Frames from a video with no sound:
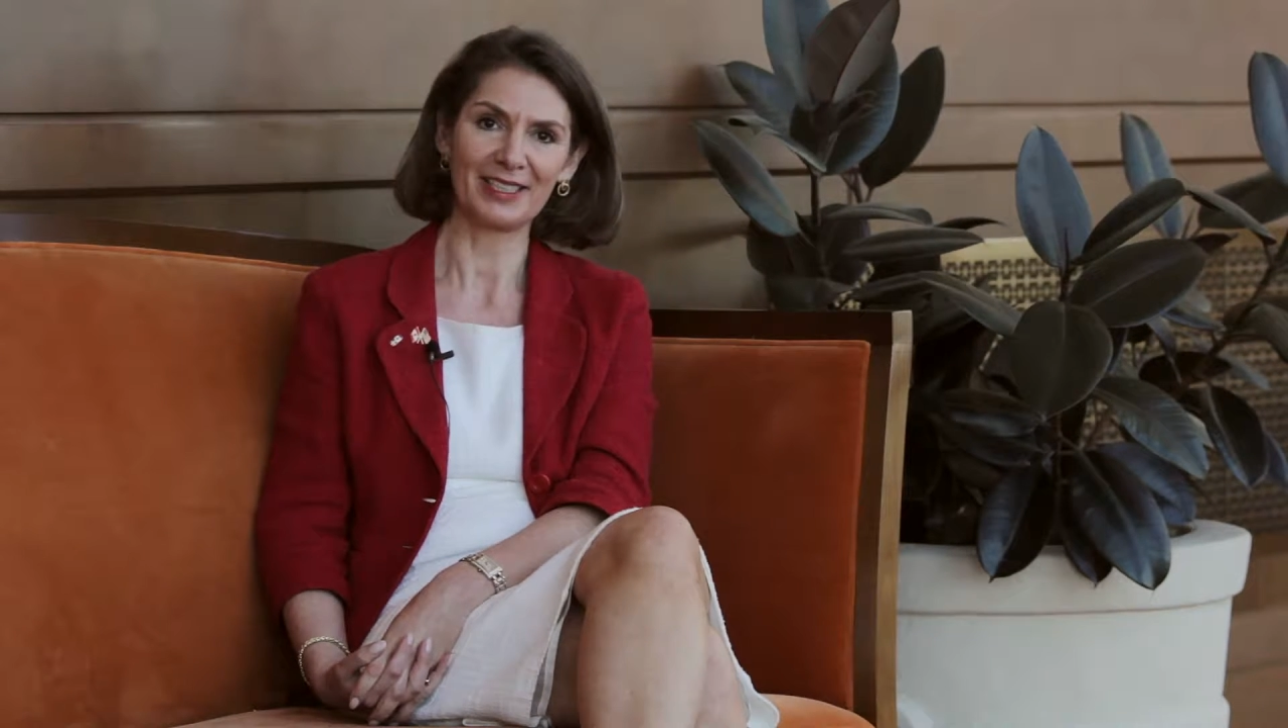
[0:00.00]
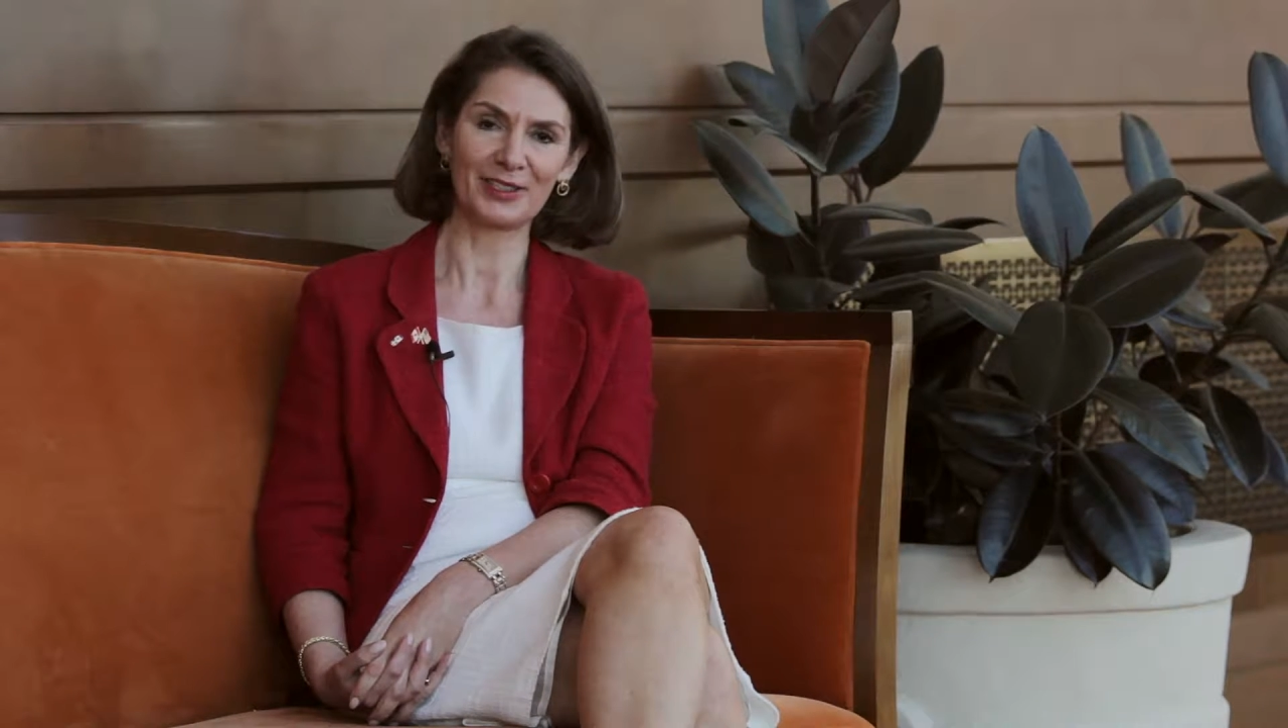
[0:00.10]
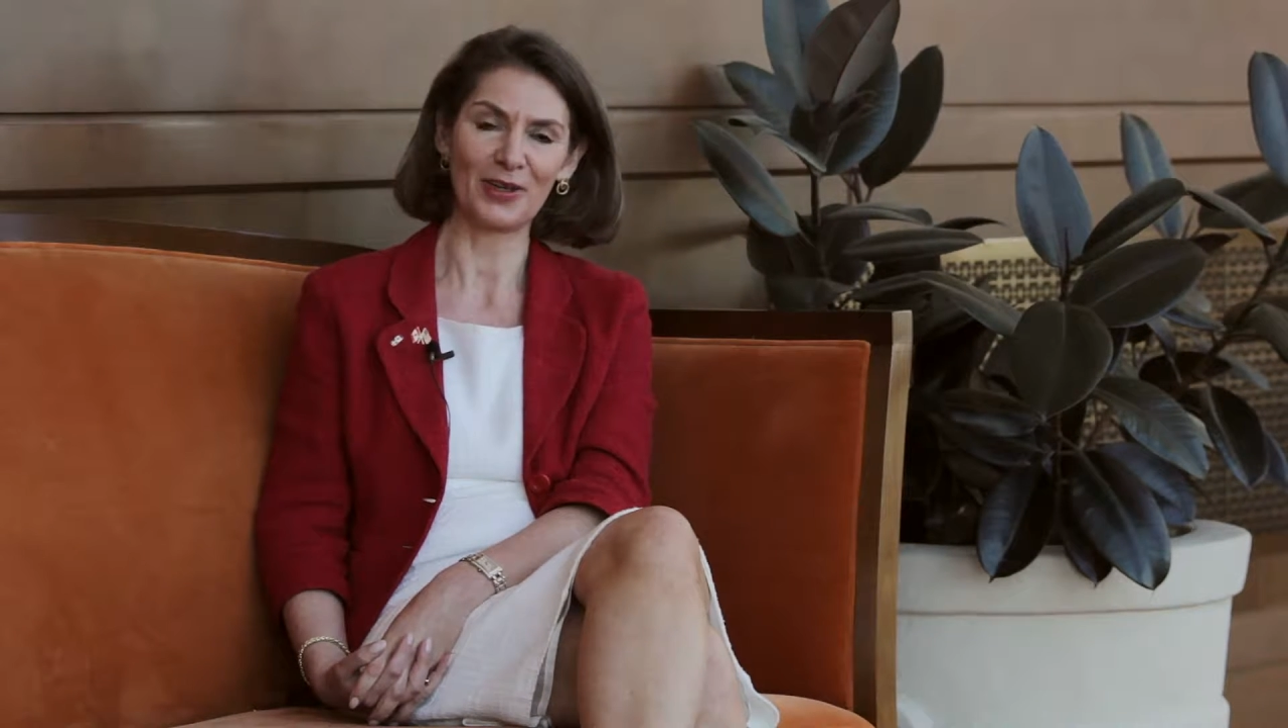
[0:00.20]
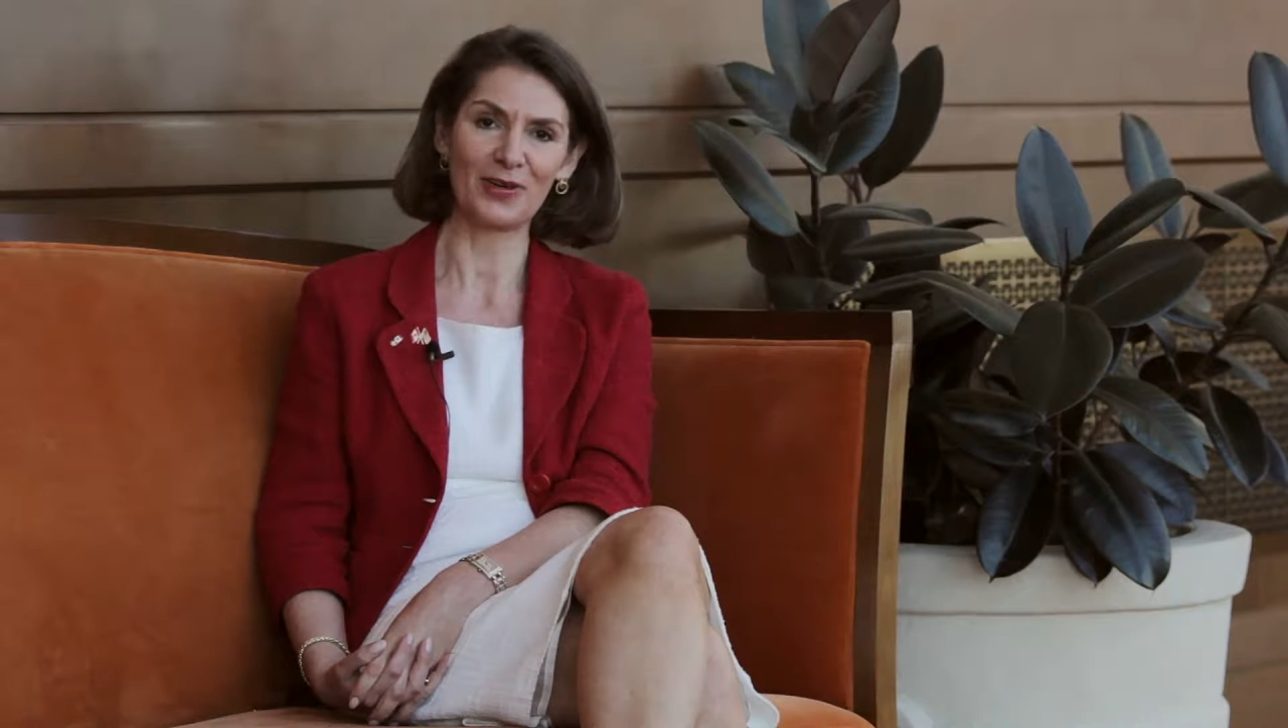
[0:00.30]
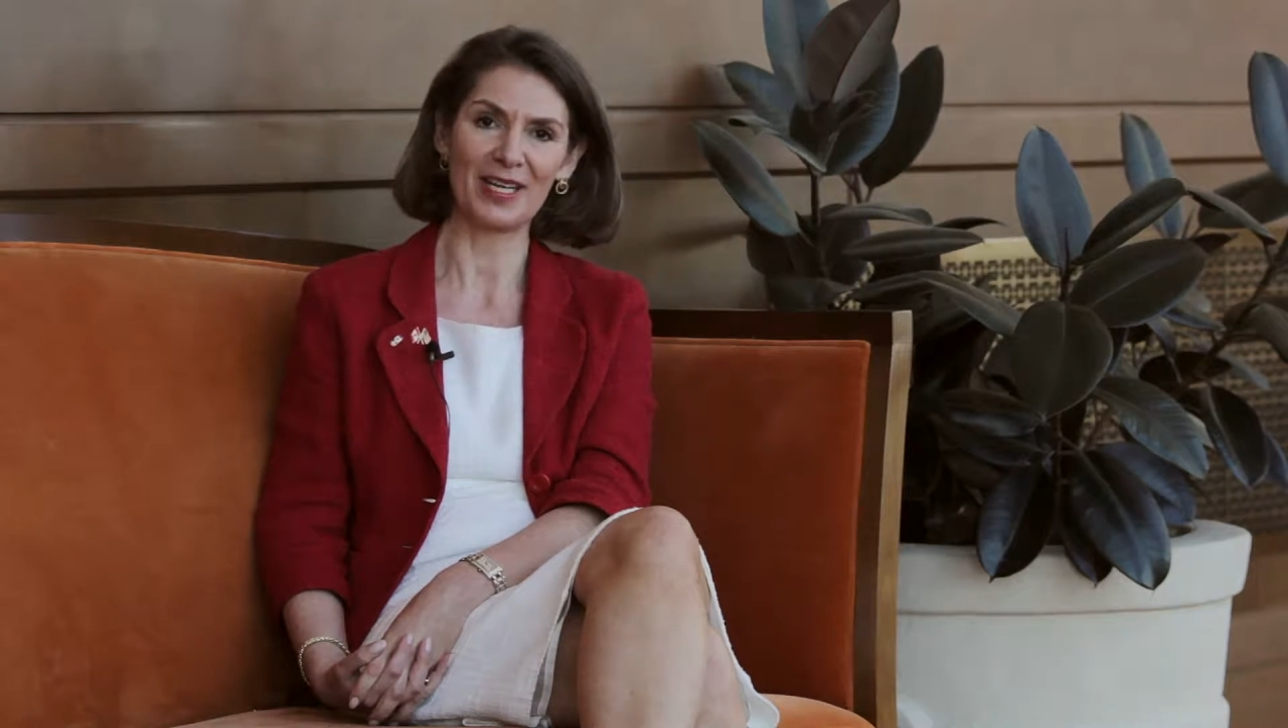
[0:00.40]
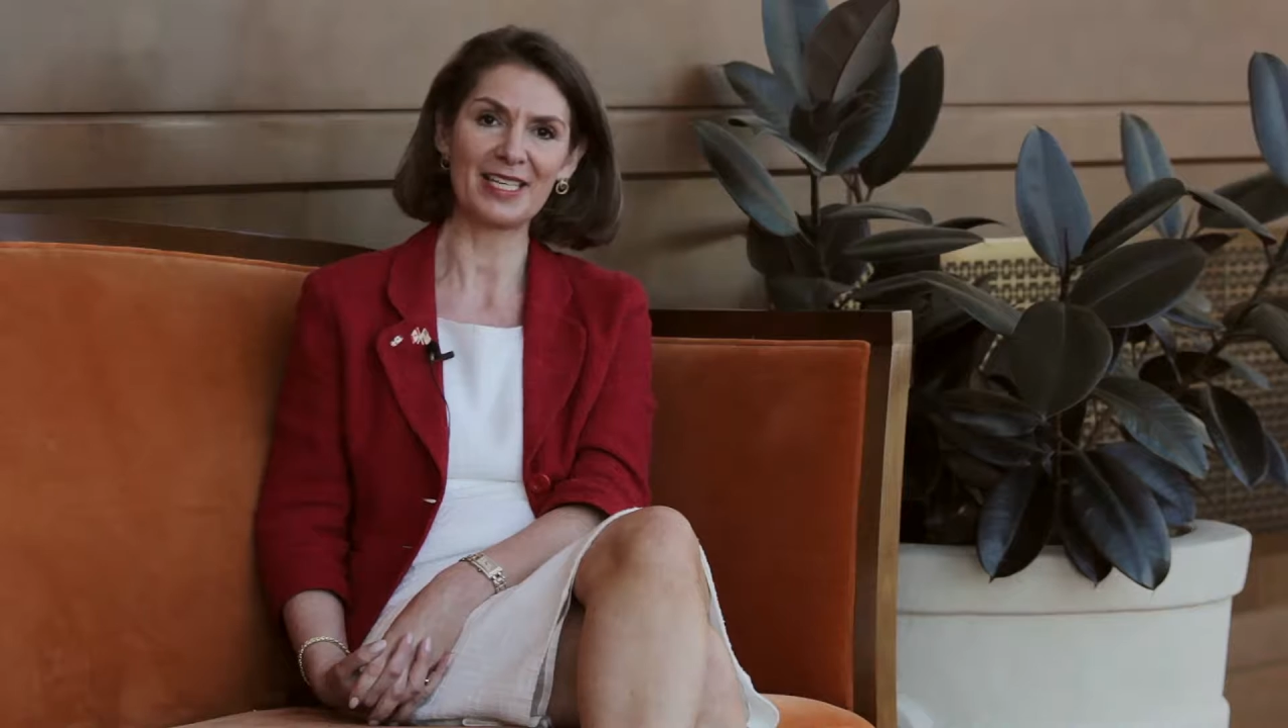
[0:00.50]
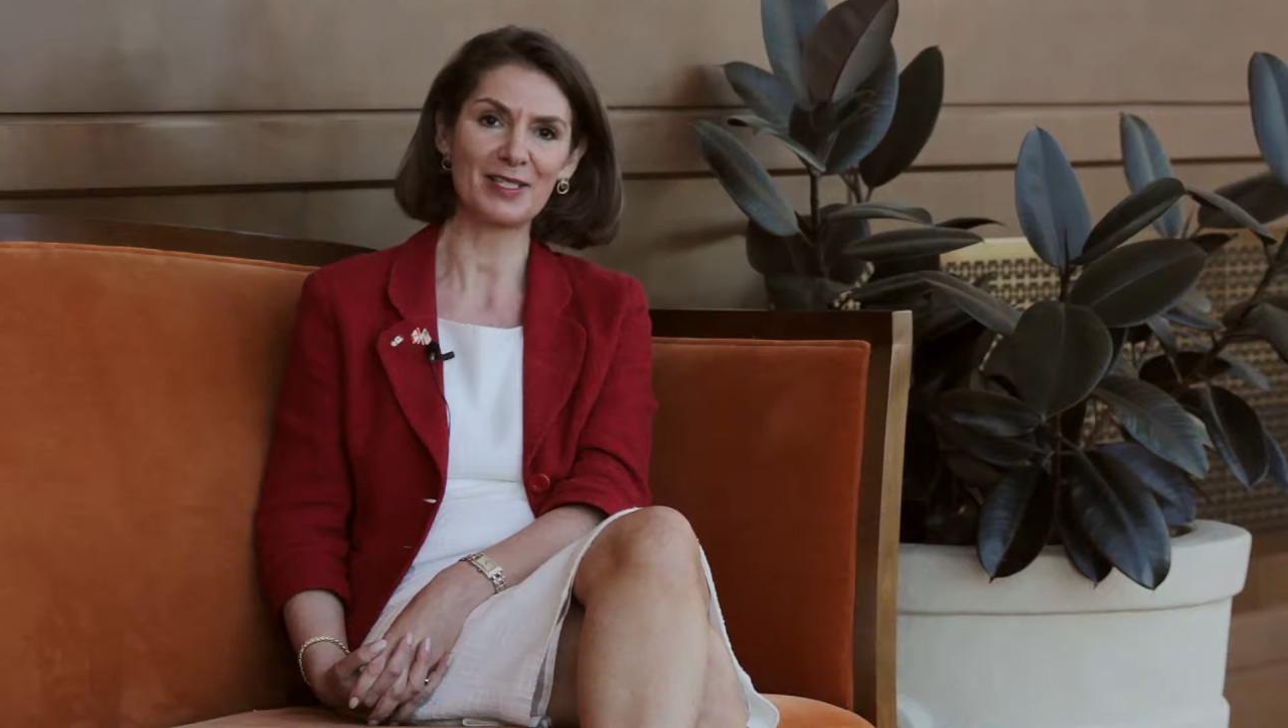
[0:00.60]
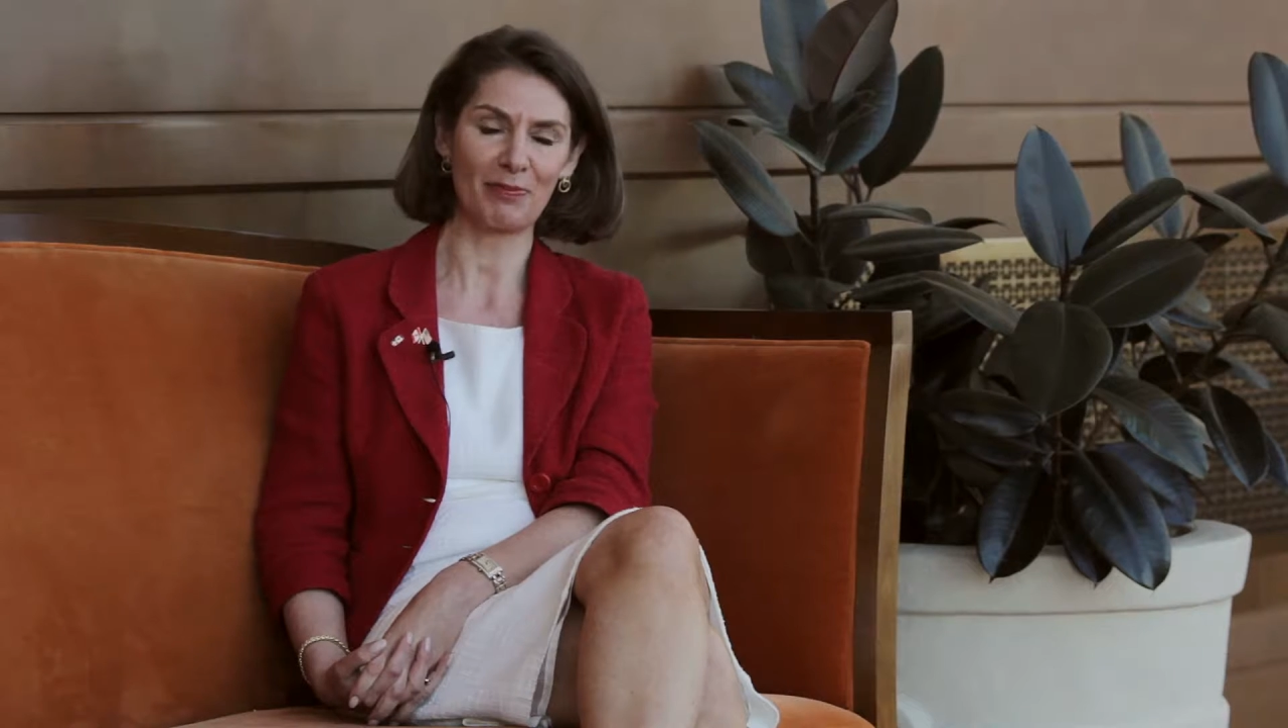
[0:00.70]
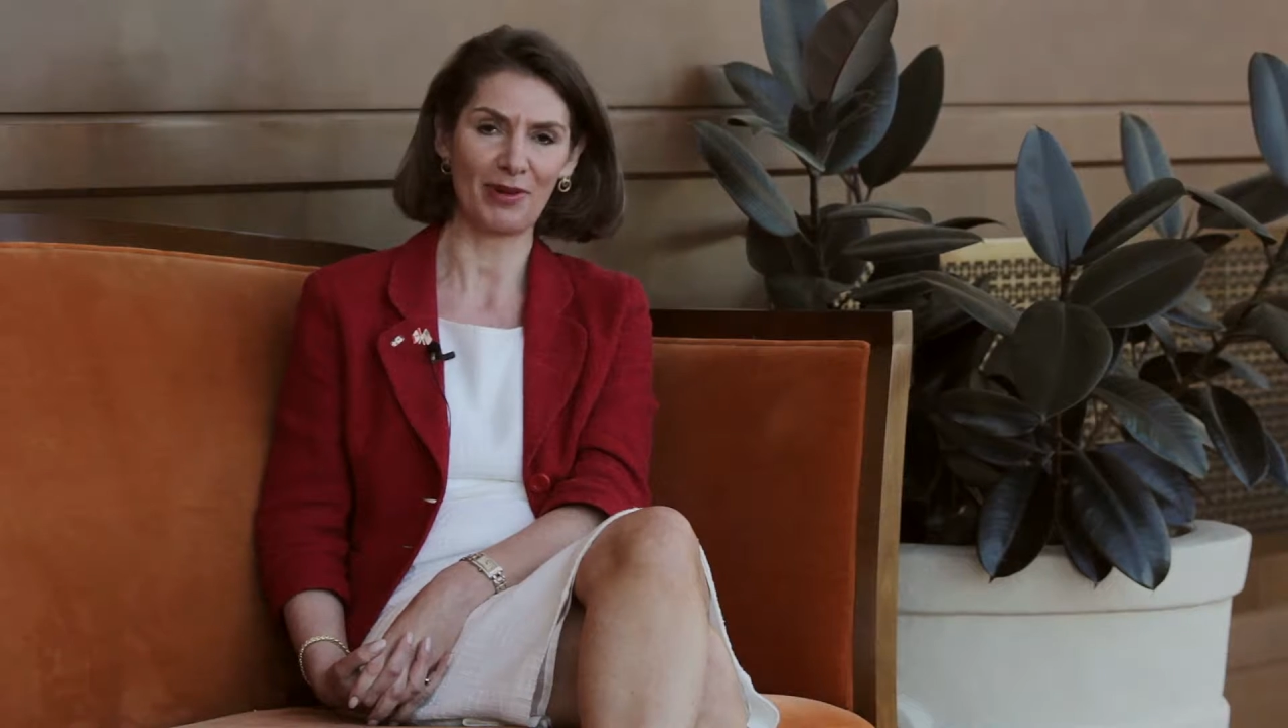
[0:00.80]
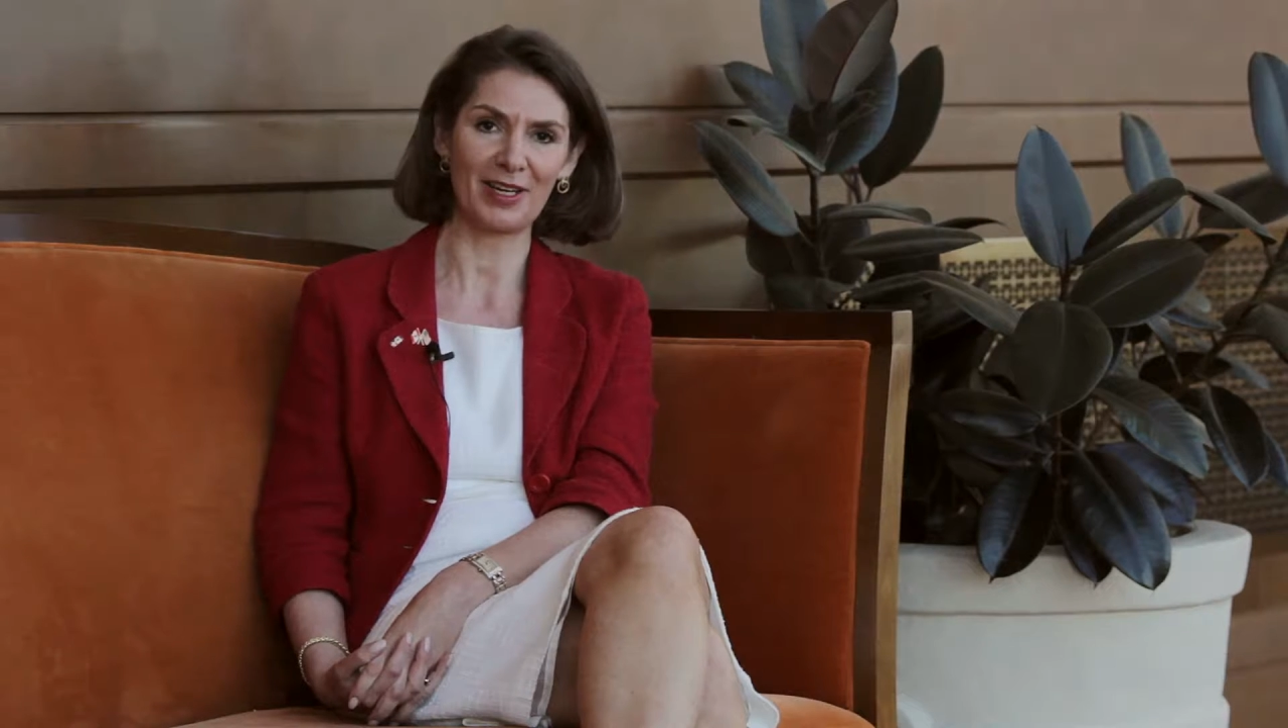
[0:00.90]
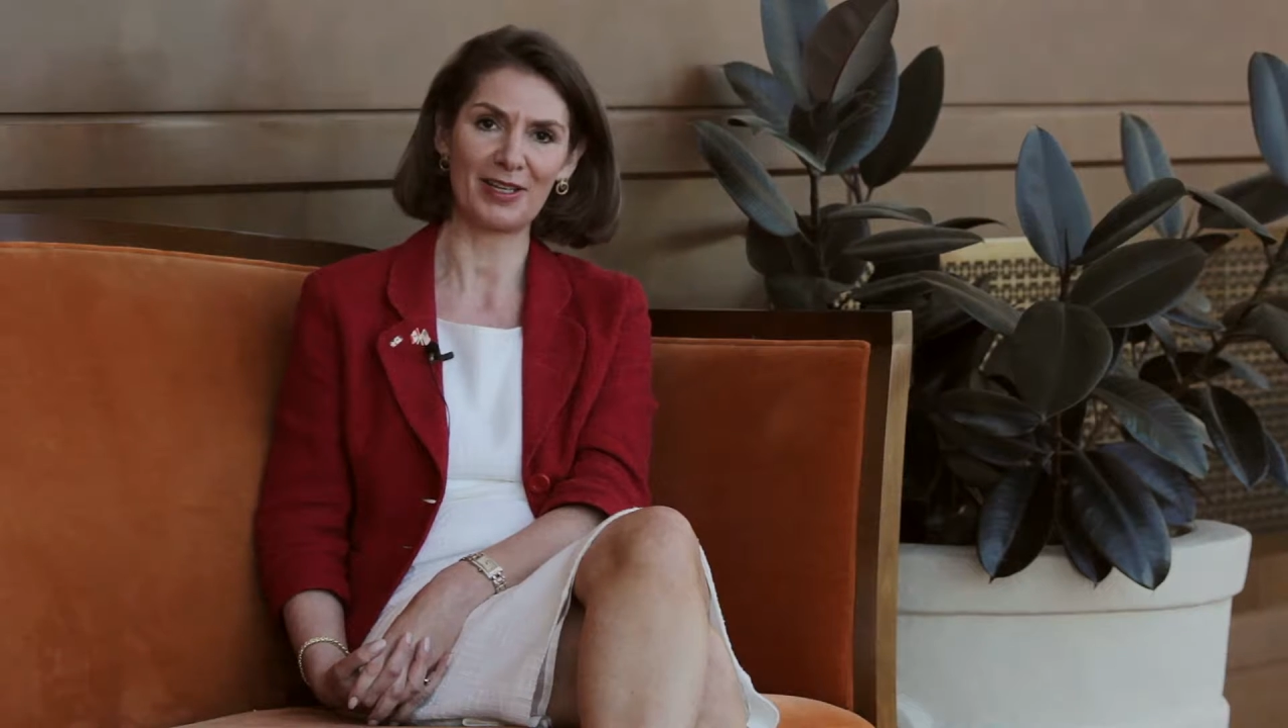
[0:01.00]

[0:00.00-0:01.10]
So it's pretty